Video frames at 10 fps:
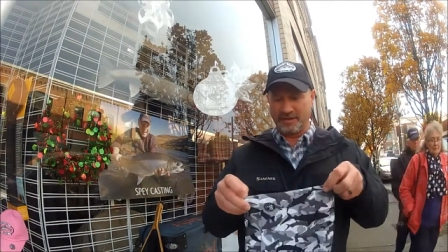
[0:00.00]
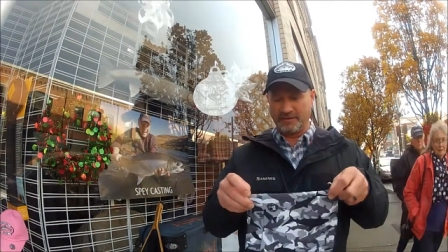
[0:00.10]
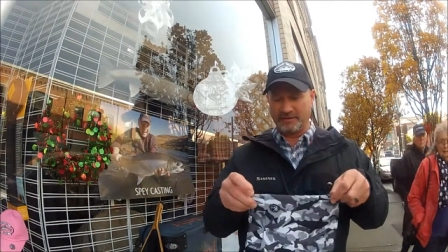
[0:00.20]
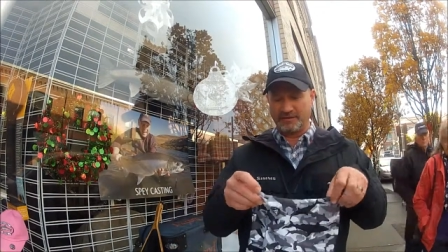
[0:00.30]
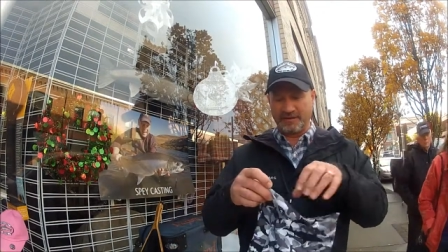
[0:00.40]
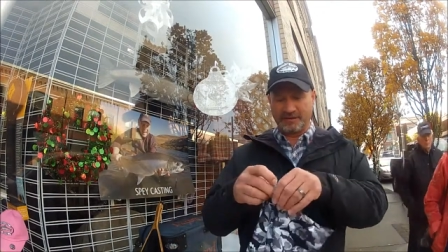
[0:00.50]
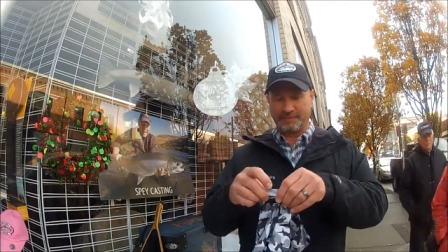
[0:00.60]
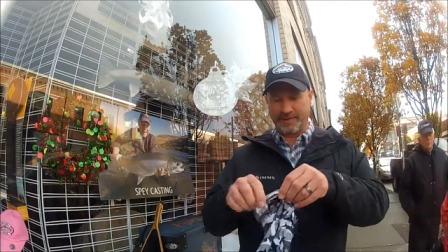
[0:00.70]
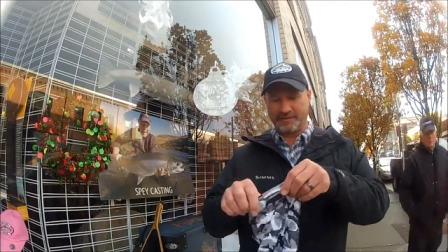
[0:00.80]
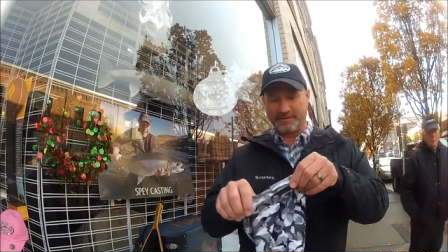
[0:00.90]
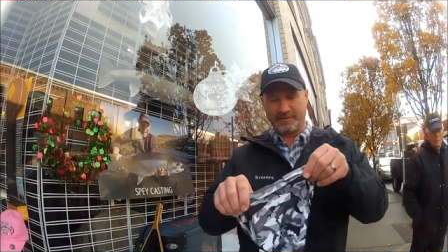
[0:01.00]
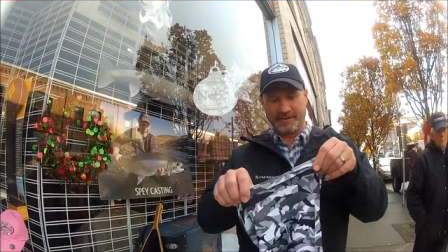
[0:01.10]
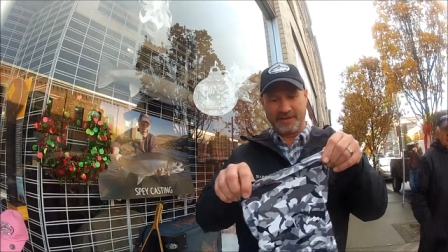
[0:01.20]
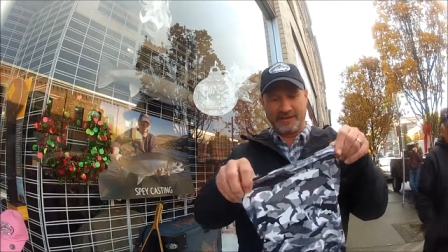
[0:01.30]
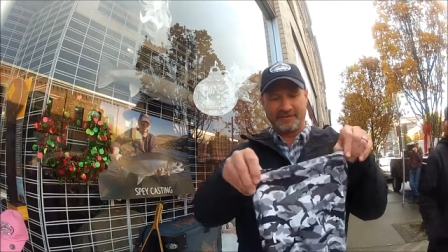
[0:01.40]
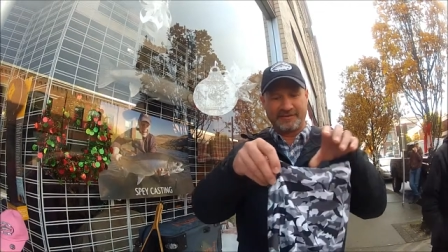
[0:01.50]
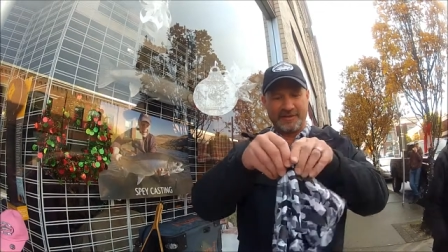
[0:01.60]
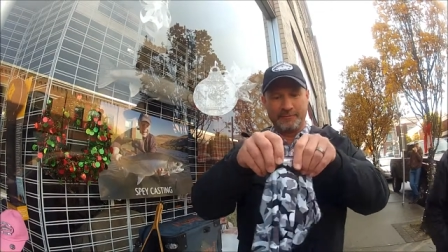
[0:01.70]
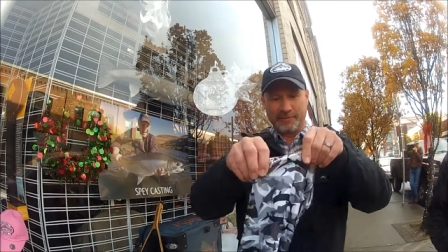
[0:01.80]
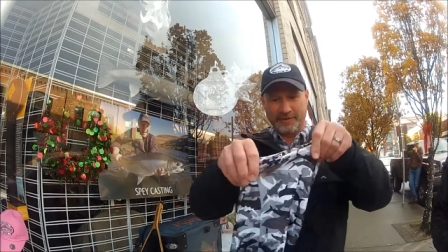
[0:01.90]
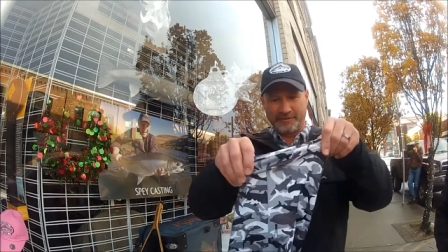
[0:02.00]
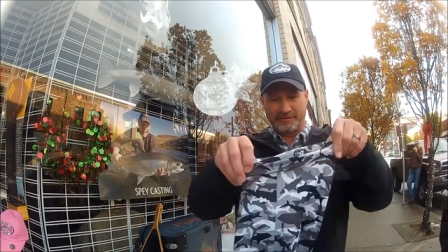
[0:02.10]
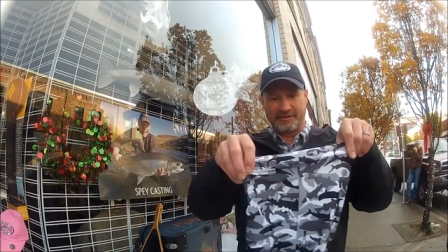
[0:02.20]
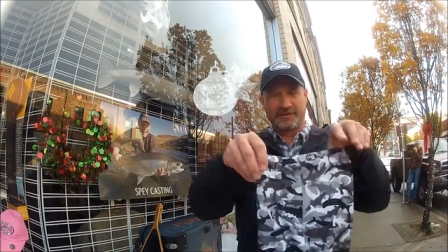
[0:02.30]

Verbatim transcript: is it's basically a seamless